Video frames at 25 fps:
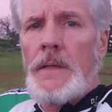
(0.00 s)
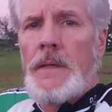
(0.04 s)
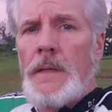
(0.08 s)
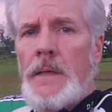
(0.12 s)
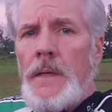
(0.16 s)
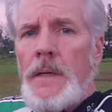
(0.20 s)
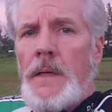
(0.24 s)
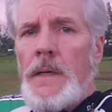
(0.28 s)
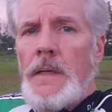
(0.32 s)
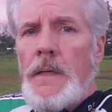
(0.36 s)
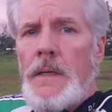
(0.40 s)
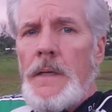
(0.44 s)

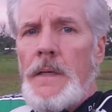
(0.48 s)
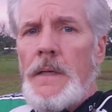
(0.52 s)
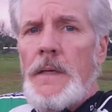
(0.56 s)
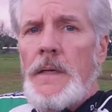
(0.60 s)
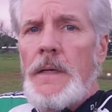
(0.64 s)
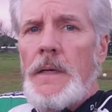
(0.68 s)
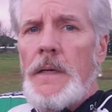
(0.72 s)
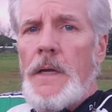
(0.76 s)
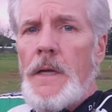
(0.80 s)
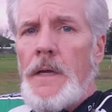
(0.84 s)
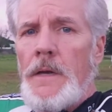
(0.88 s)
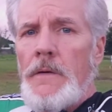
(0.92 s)

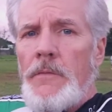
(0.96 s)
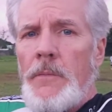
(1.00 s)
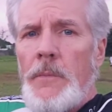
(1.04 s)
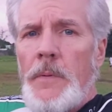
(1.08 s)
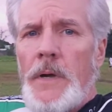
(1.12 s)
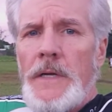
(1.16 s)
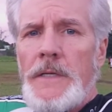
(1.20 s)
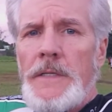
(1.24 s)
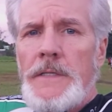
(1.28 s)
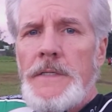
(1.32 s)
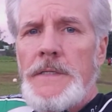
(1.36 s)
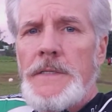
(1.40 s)
Hey
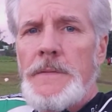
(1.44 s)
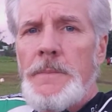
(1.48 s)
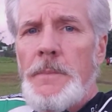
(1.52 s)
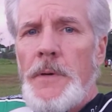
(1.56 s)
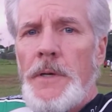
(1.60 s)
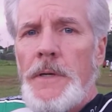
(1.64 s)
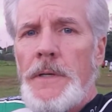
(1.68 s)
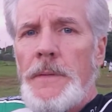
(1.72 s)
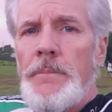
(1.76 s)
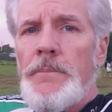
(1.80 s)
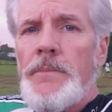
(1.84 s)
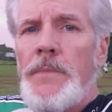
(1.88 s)
everybody, this is
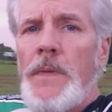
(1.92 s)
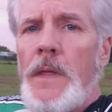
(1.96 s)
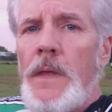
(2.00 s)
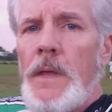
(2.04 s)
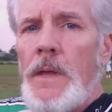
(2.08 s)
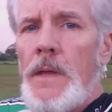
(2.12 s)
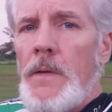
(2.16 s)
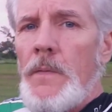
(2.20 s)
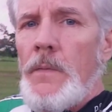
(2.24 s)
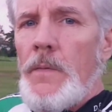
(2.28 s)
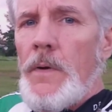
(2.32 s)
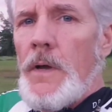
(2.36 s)
Buddy.
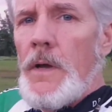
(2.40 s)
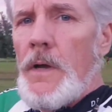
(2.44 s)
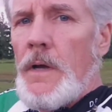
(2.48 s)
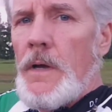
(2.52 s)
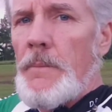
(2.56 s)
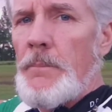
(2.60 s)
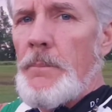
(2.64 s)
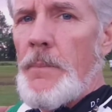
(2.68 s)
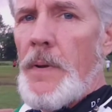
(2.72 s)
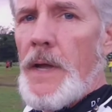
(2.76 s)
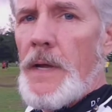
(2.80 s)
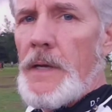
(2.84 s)
Well,
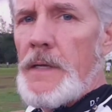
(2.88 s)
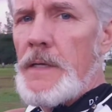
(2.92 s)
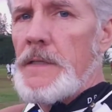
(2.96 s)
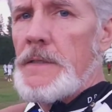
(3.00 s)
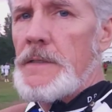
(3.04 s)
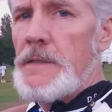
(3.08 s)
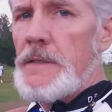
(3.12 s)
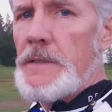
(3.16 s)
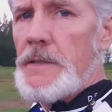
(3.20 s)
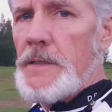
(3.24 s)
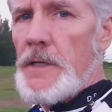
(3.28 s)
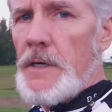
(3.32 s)
I'm back
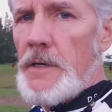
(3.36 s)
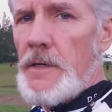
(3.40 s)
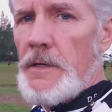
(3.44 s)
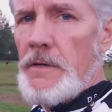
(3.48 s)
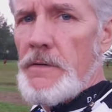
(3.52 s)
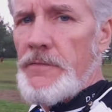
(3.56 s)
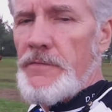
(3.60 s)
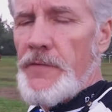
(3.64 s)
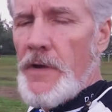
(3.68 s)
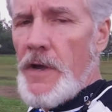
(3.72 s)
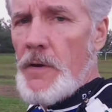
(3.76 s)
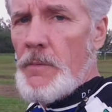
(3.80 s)
at
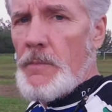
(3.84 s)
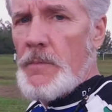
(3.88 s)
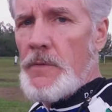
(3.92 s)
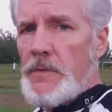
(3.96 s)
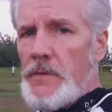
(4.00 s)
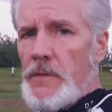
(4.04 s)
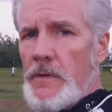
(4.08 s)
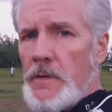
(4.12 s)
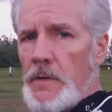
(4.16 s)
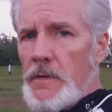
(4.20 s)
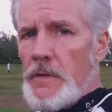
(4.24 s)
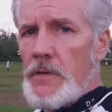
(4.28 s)
the
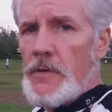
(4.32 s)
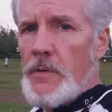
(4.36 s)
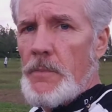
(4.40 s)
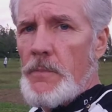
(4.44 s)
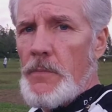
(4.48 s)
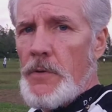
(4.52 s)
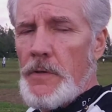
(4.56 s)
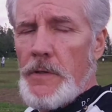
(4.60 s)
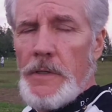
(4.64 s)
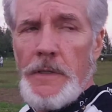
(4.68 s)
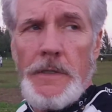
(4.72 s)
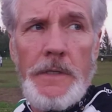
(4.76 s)
Falmouth
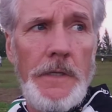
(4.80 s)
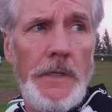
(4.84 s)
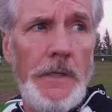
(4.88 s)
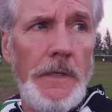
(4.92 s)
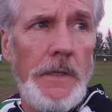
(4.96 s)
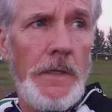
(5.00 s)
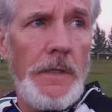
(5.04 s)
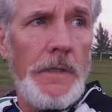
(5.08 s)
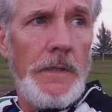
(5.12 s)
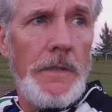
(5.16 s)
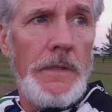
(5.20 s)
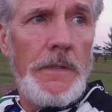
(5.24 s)
Community
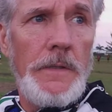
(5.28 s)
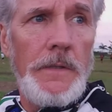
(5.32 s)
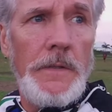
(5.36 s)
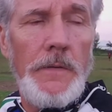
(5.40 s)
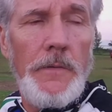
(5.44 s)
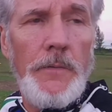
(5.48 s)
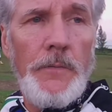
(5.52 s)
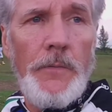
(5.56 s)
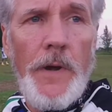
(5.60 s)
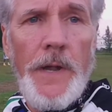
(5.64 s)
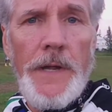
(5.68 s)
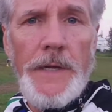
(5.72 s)

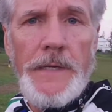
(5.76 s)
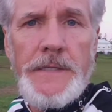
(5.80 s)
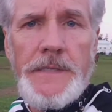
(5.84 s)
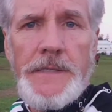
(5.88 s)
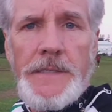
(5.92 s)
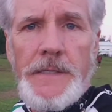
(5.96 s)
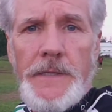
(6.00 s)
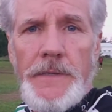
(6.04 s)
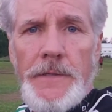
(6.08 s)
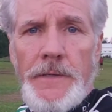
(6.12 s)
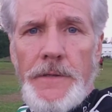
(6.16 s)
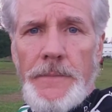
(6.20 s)
Rec
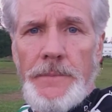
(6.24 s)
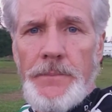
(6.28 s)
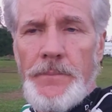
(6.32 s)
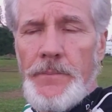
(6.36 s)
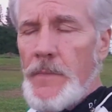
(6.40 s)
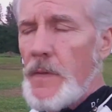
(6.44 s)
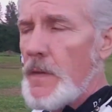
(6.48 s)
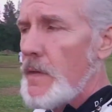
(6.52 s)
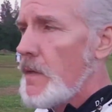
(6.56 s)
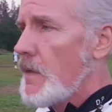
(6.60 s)
Center.